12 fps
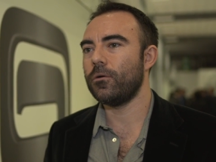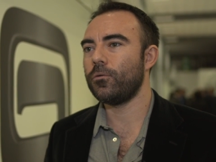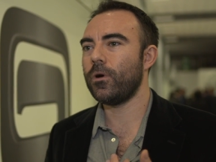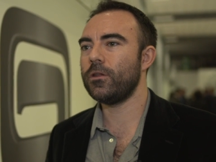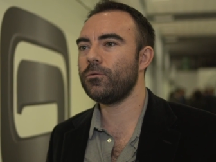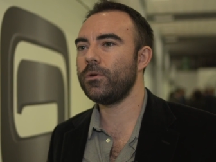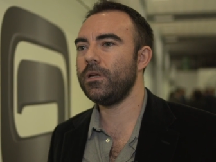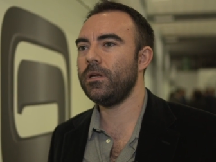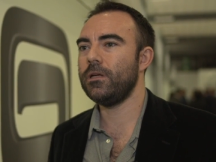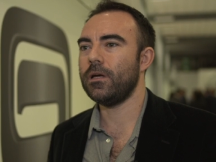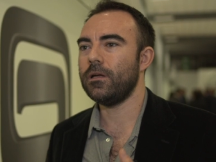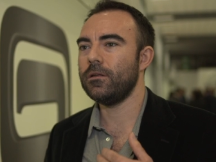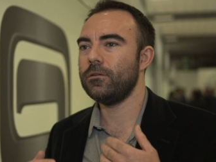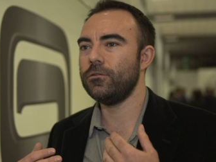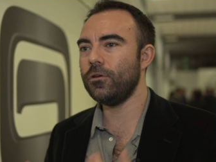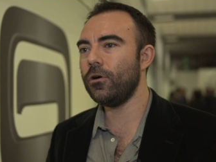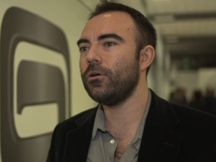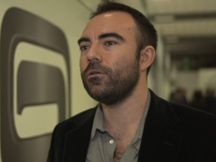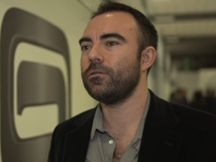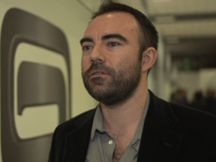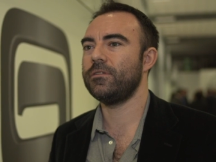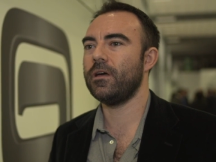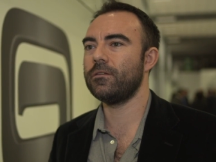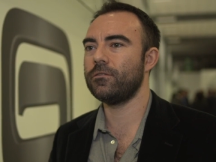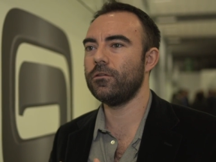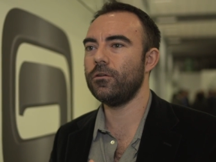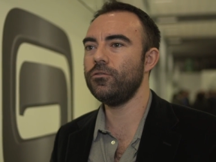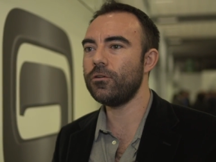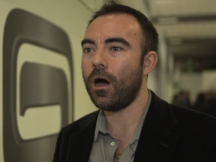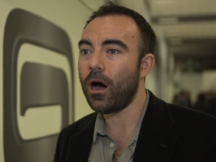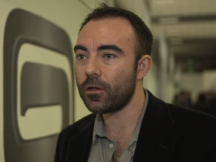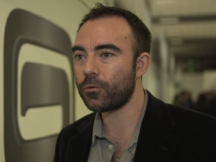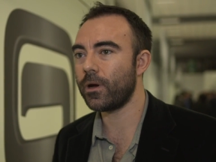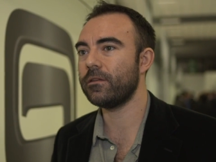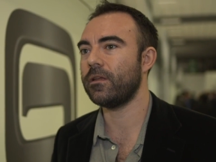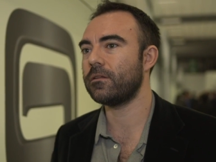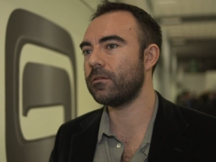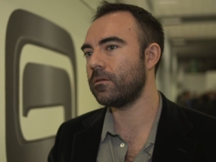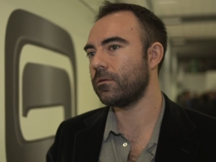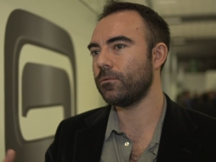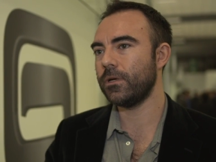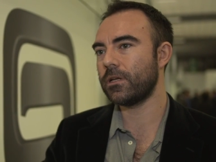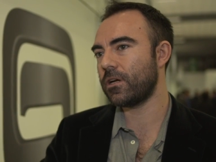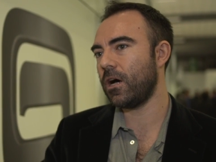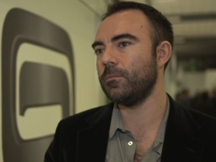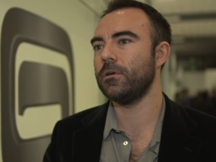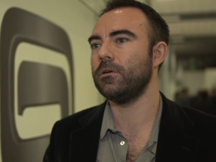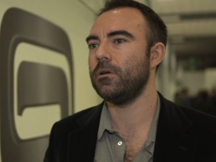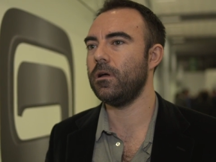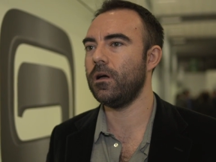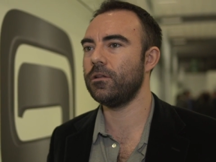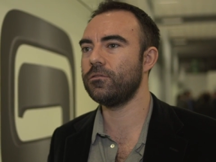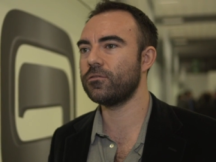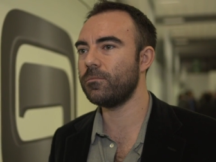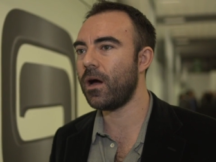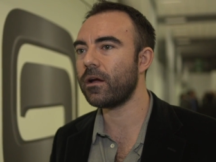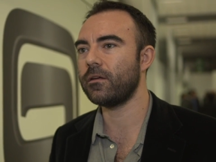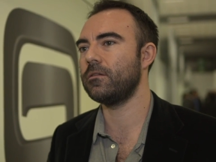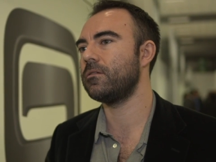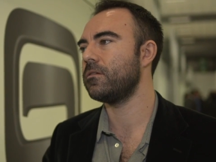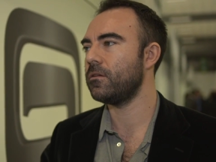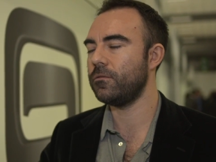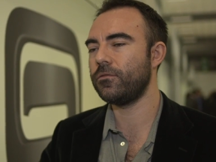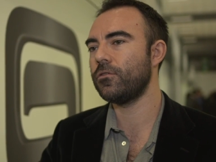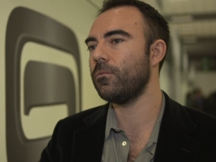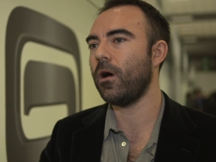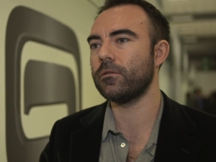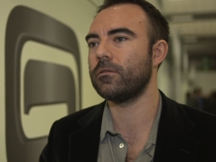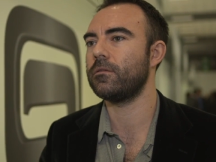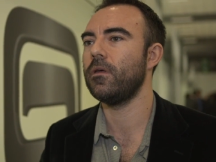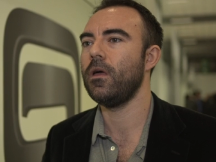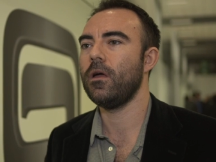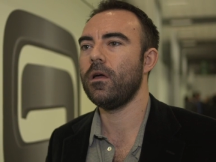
when we know there's a new hardware that will come uh, to the market in a few months.